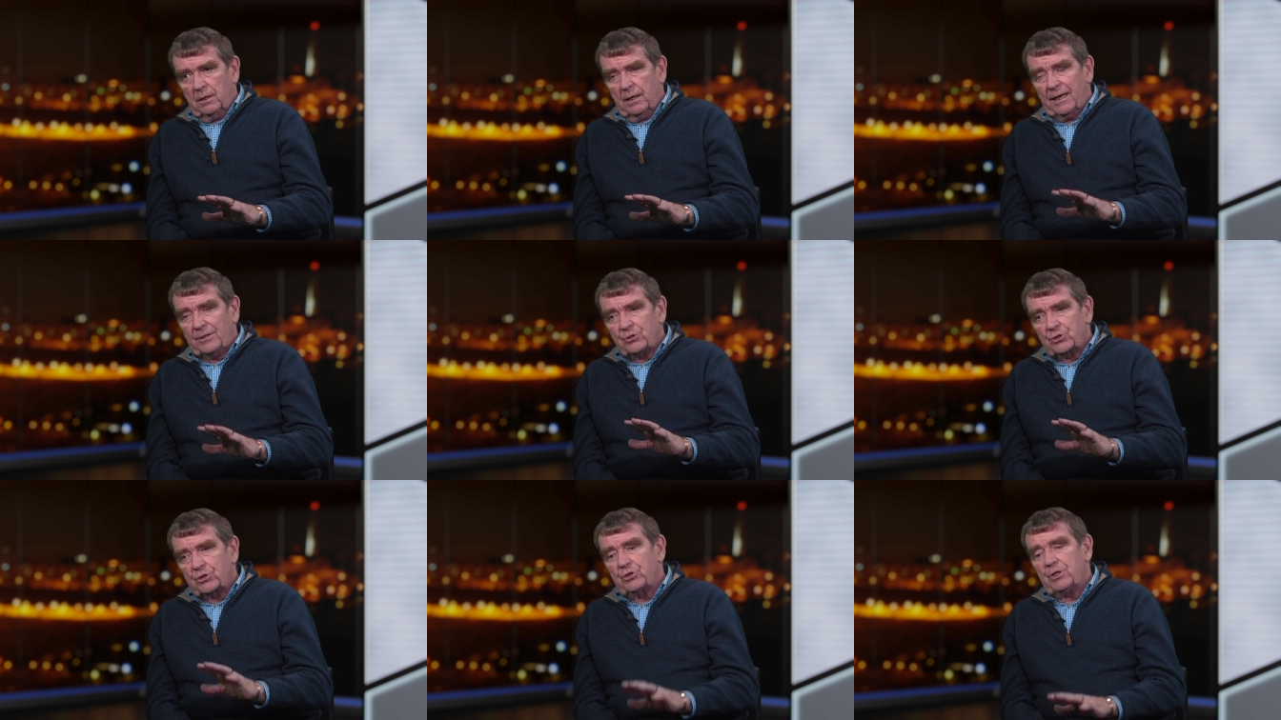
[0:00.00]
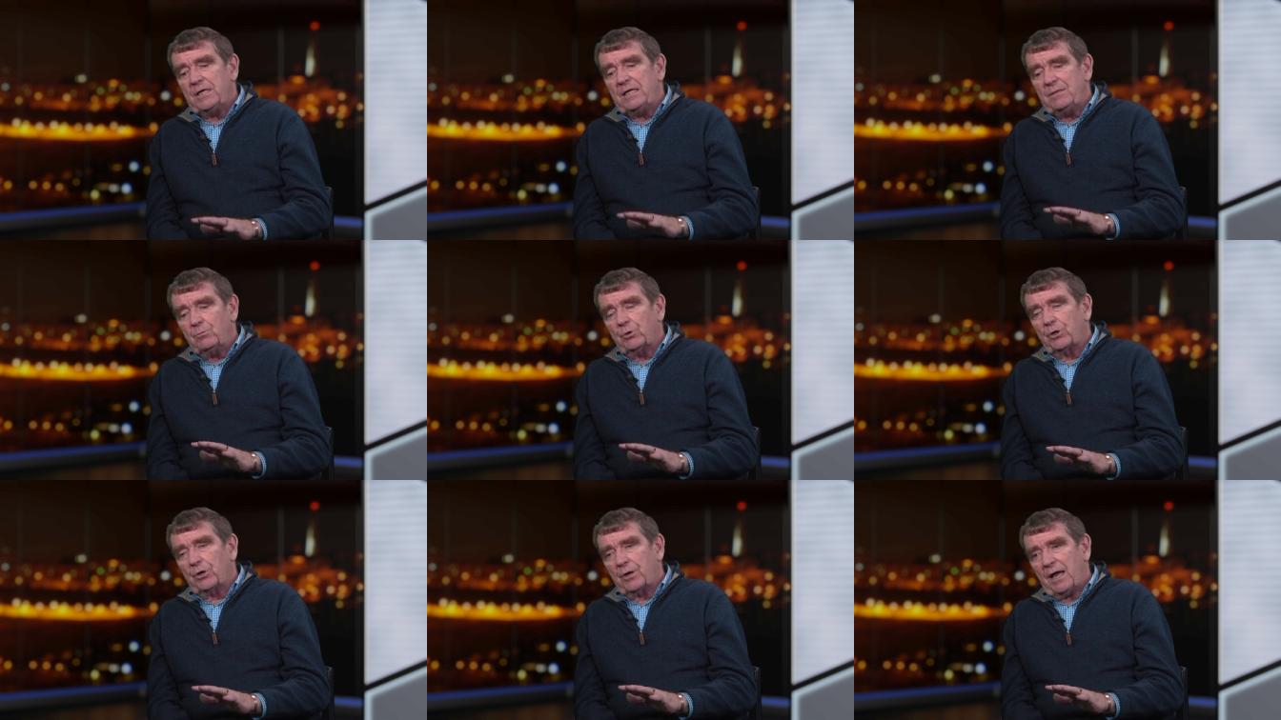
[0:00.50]
had seen
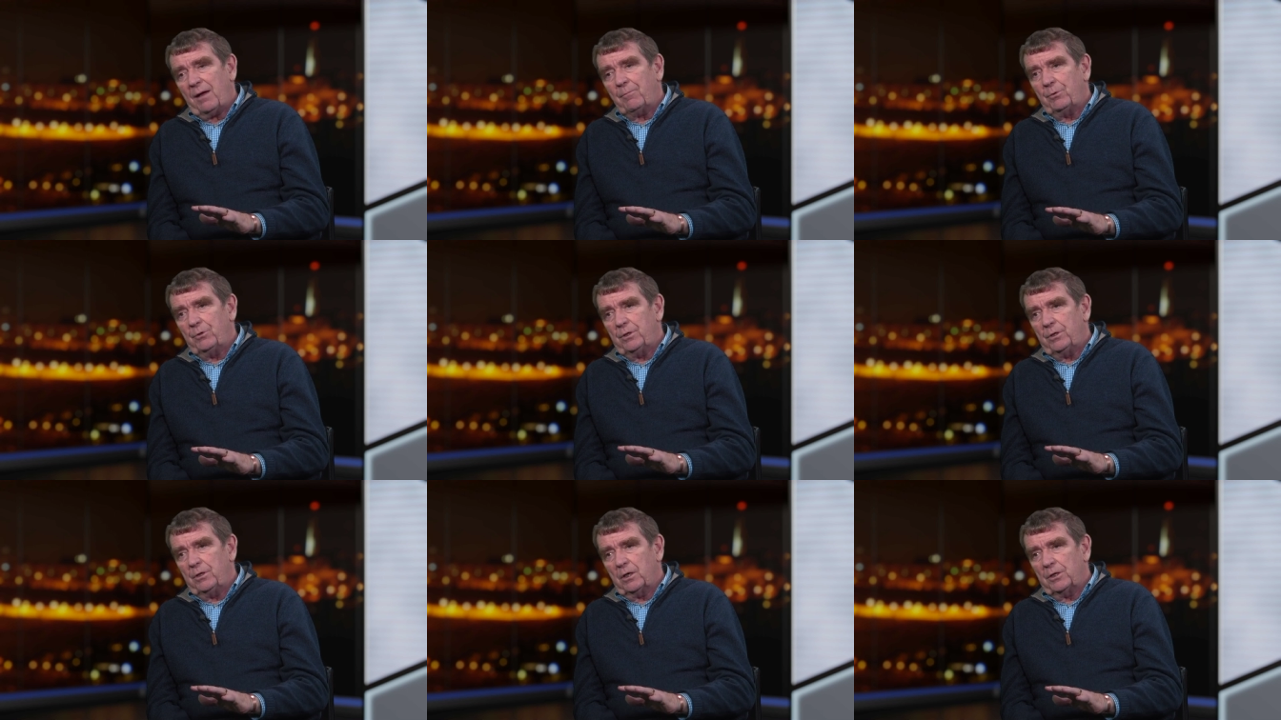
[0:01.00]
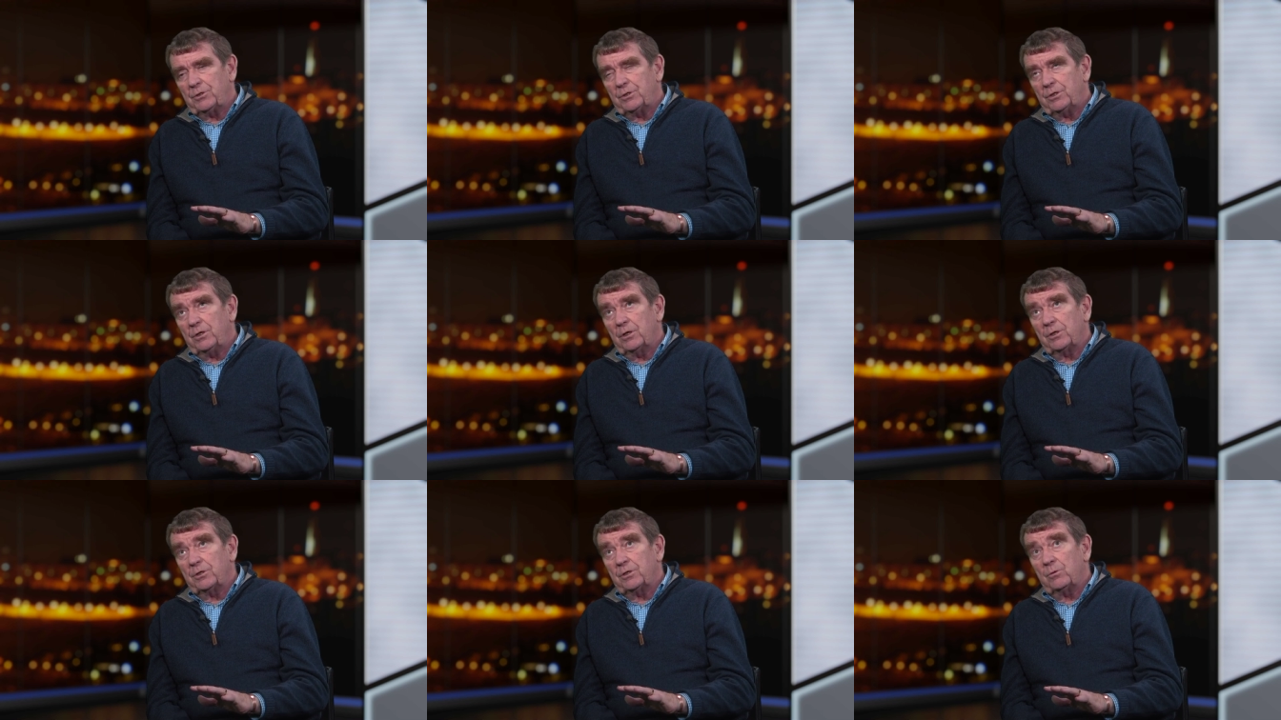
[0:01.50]
what had happened in
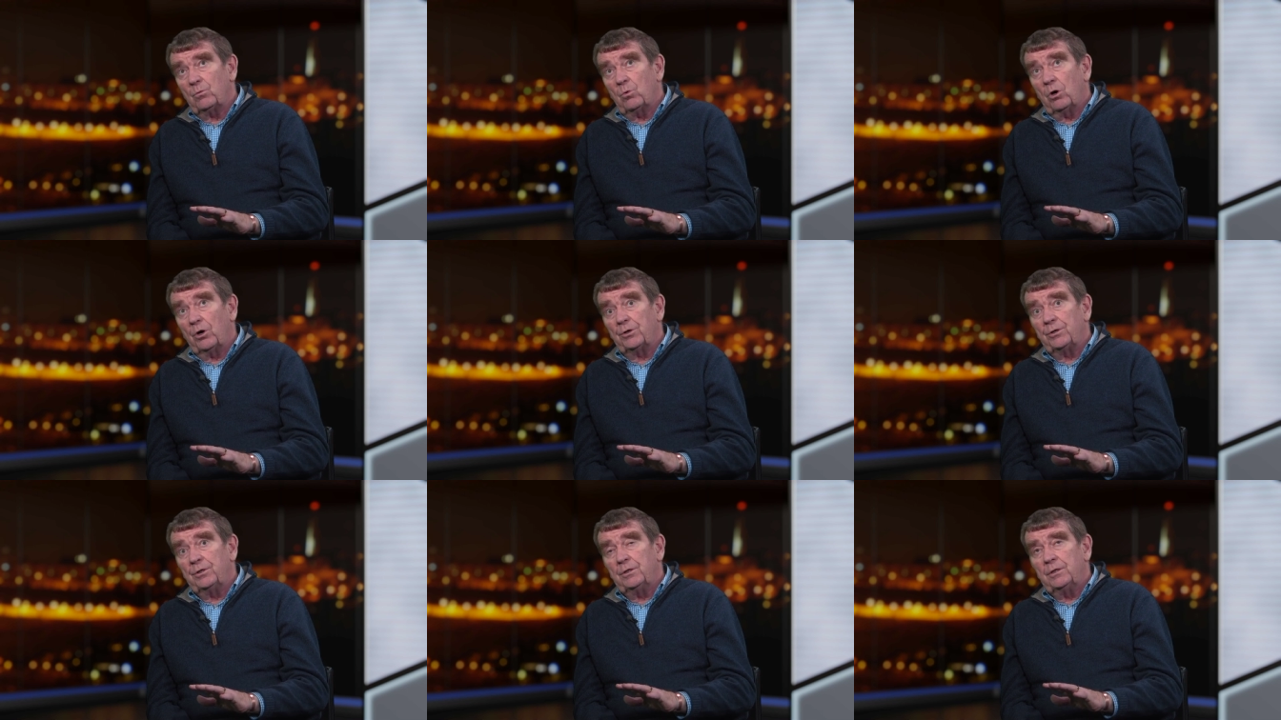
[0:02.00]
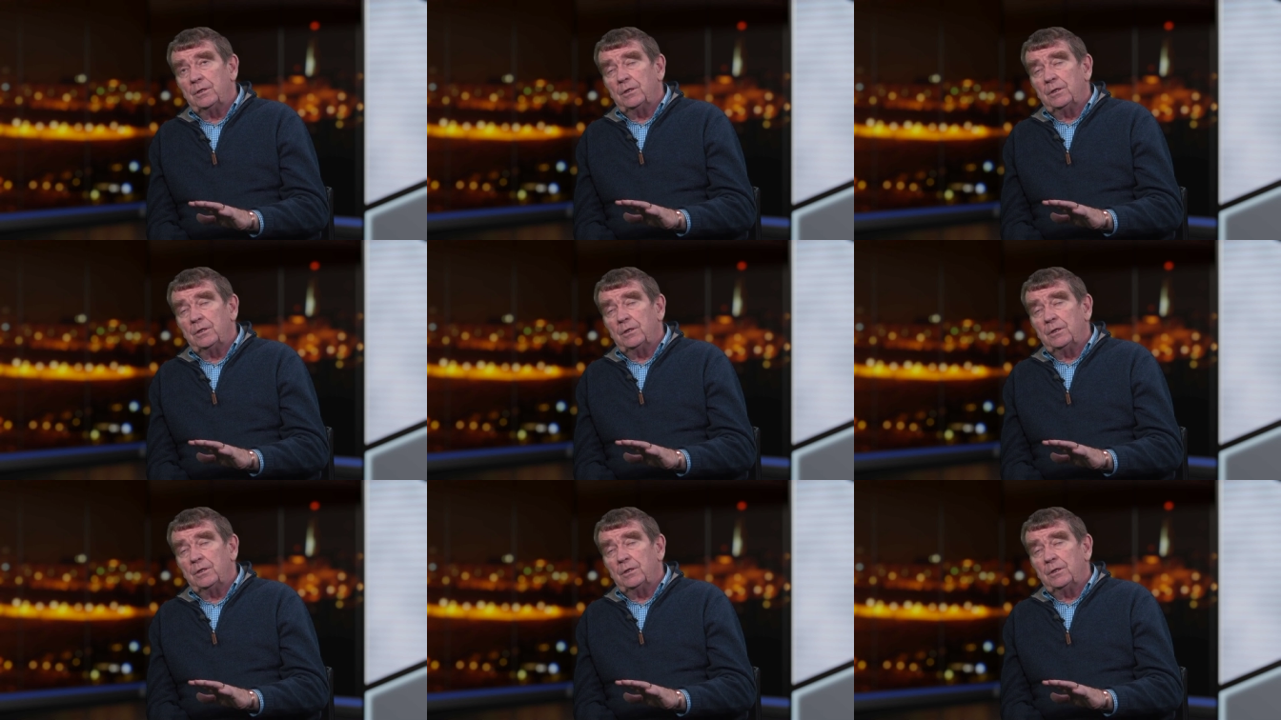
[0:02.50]
1991.